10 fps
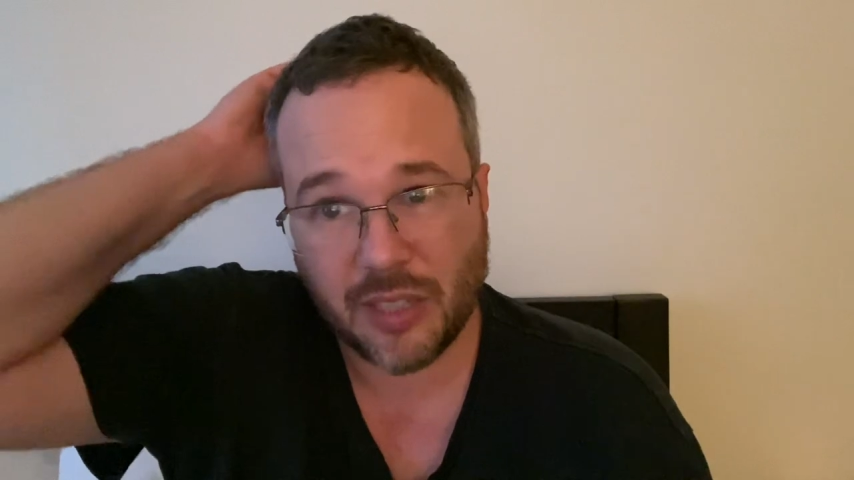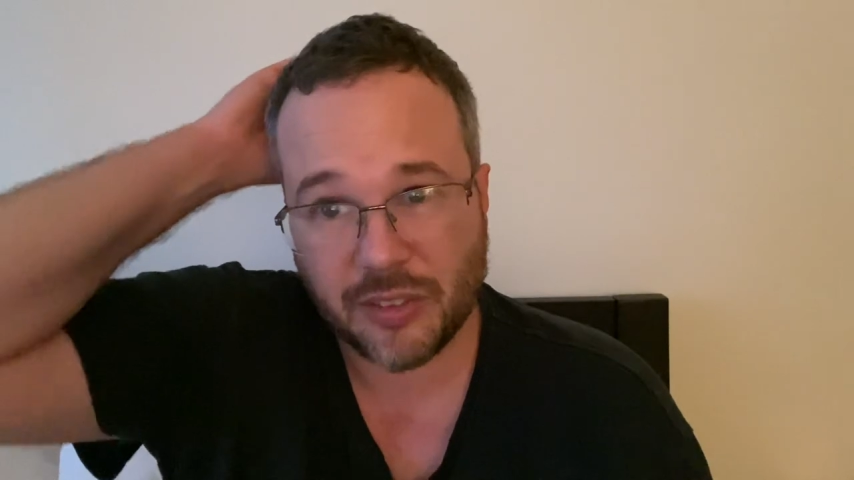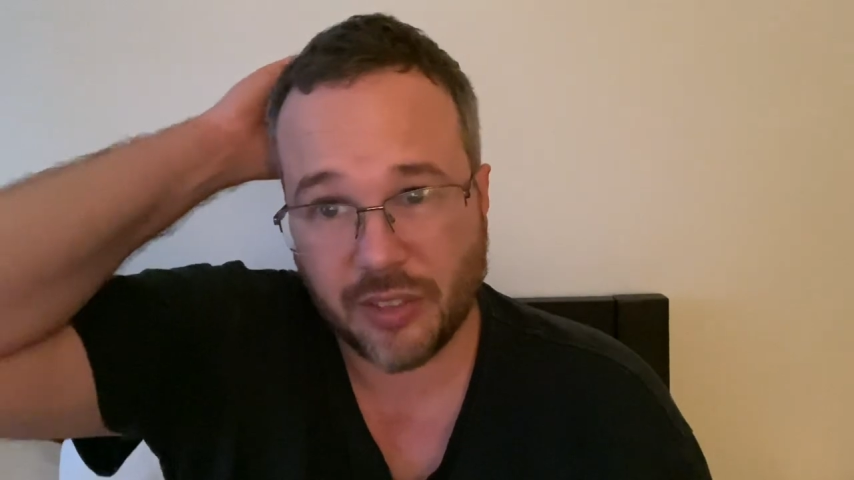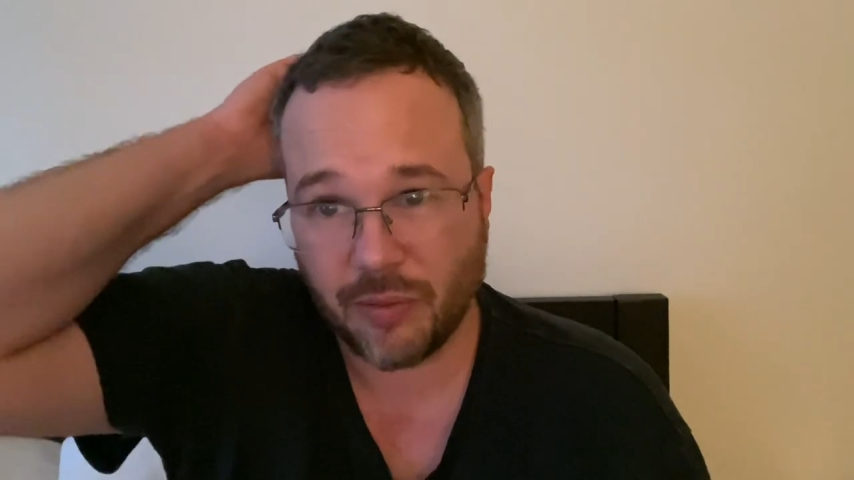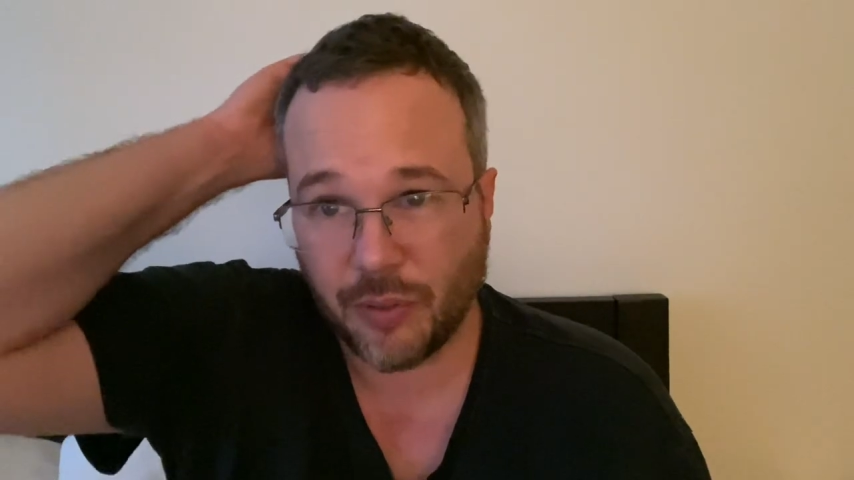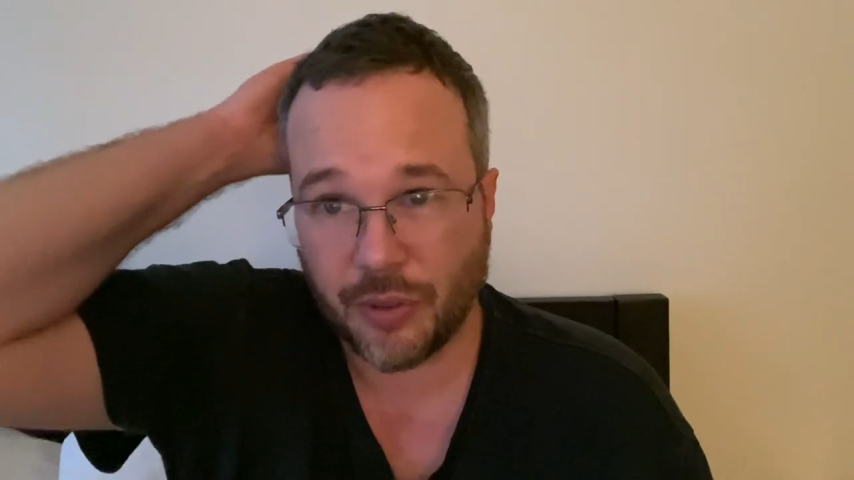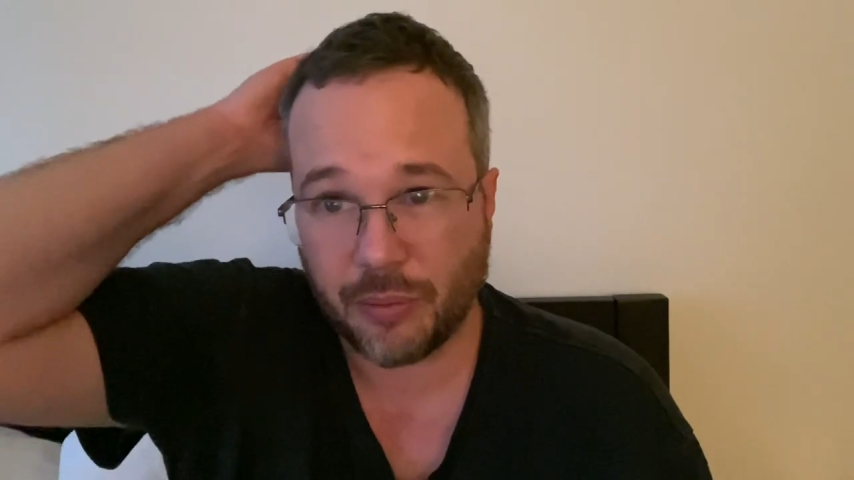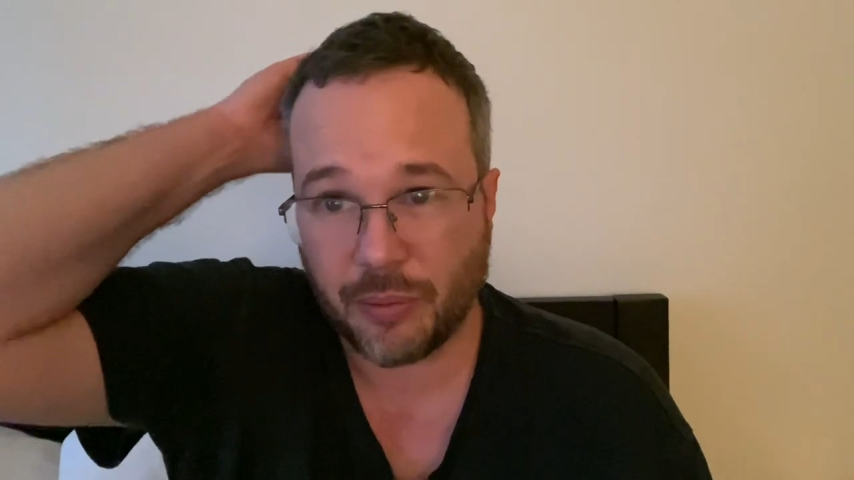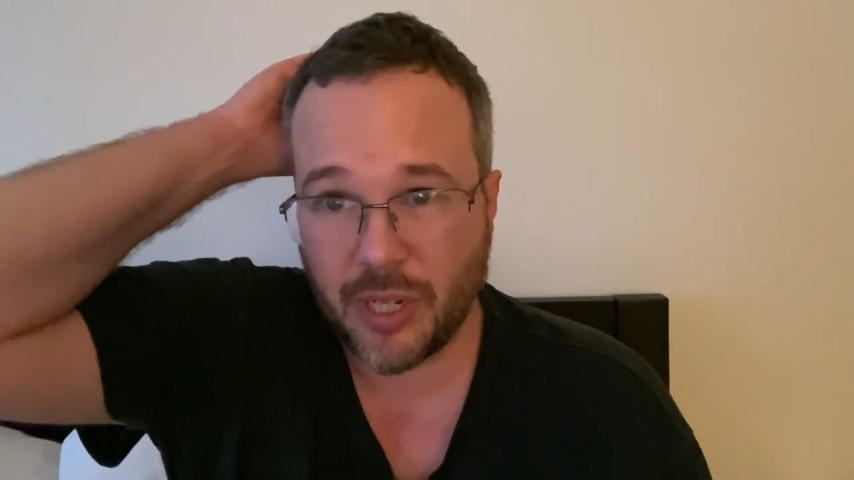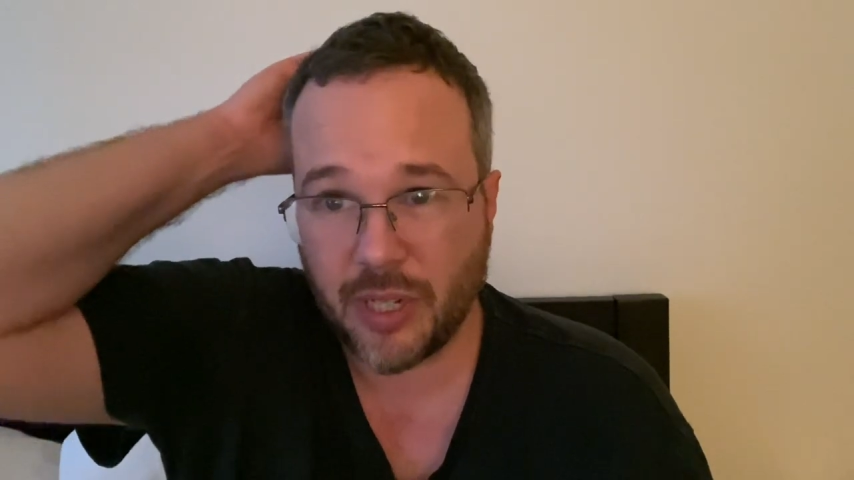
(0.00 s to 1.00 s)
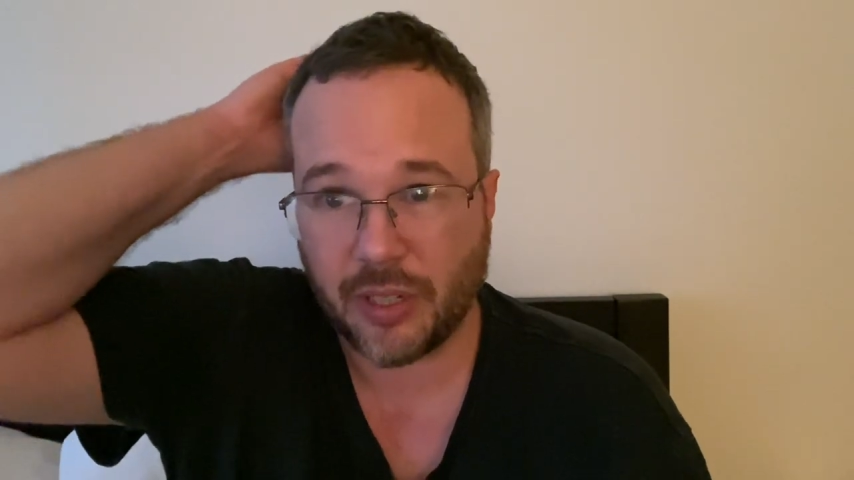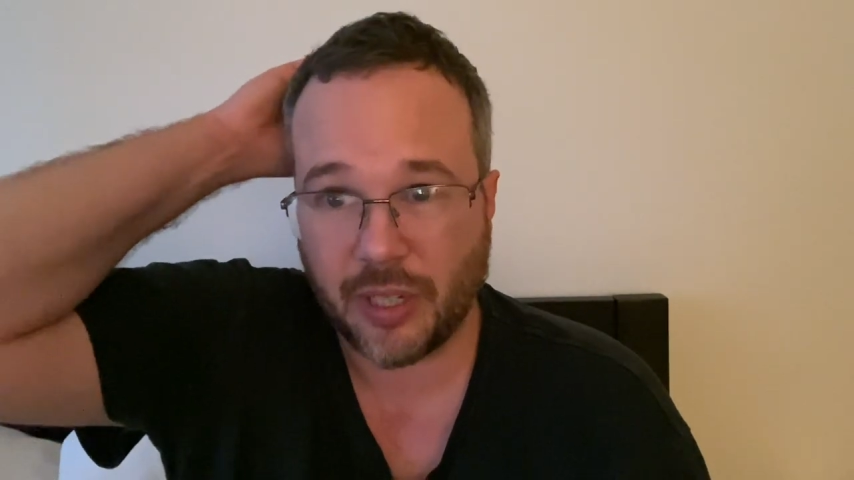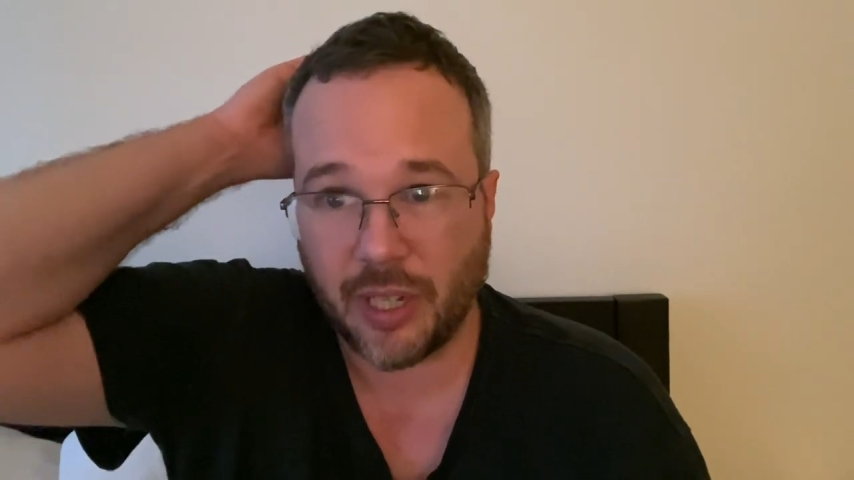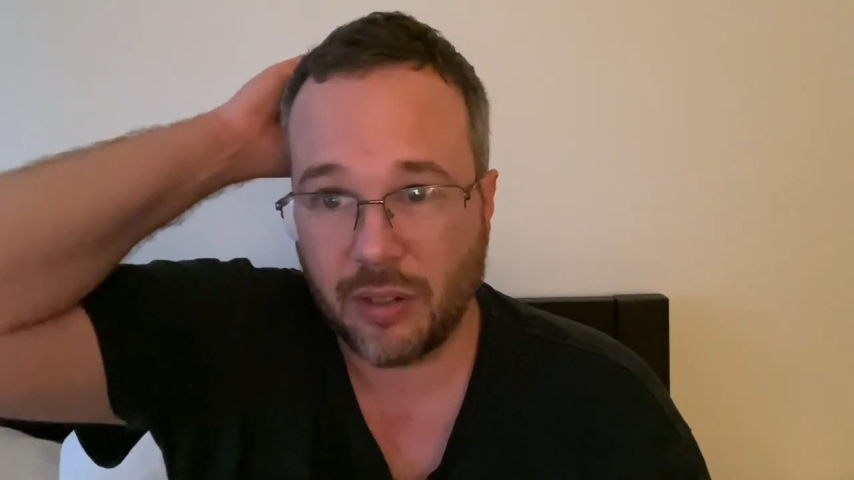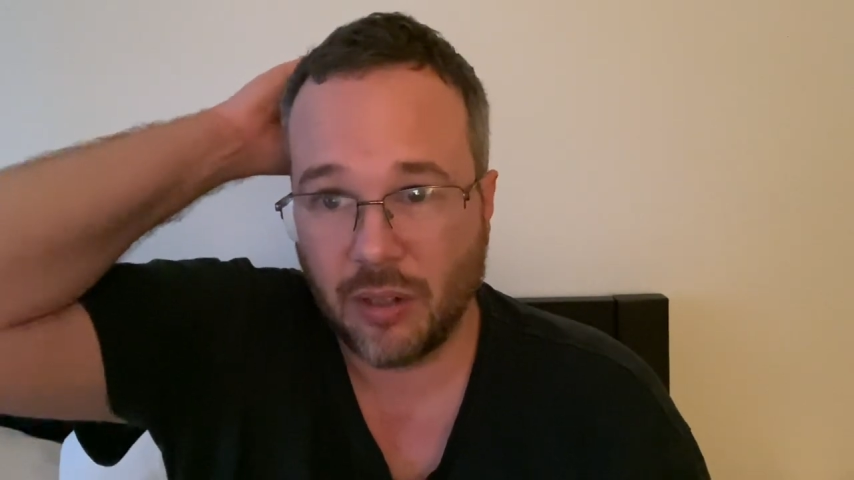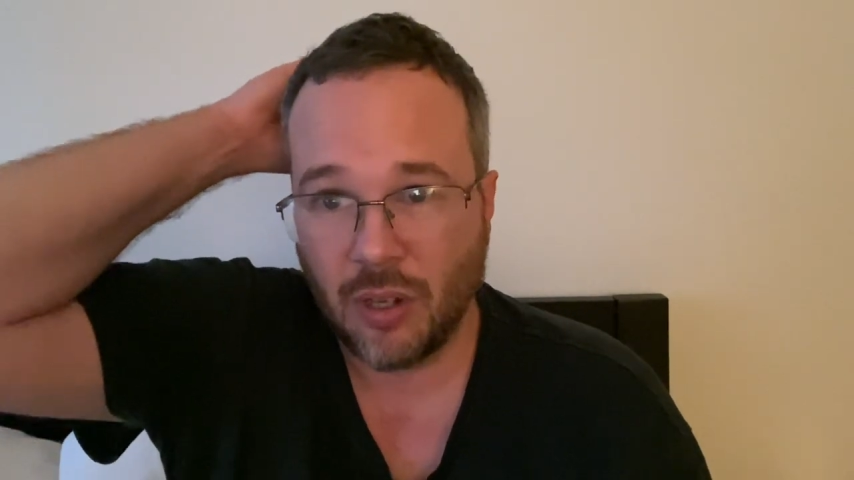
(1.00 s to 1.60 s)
seven foot three and can get